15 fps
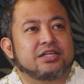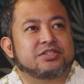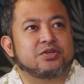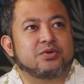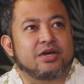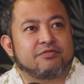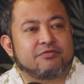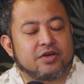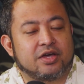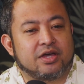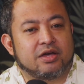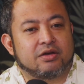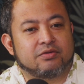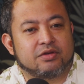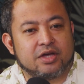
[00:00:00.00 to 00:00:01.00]
so
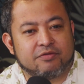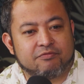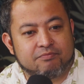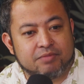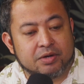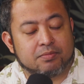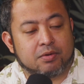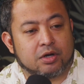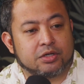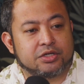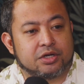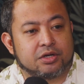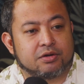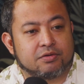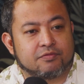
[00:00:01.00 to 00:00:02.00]
I've been a
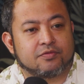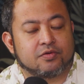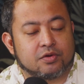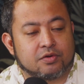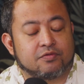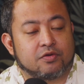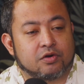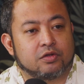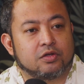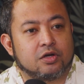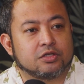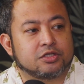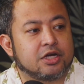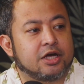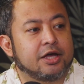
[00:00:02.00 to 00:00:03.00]
bartender for a
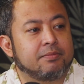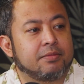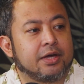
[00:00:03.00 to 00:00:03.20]
long time,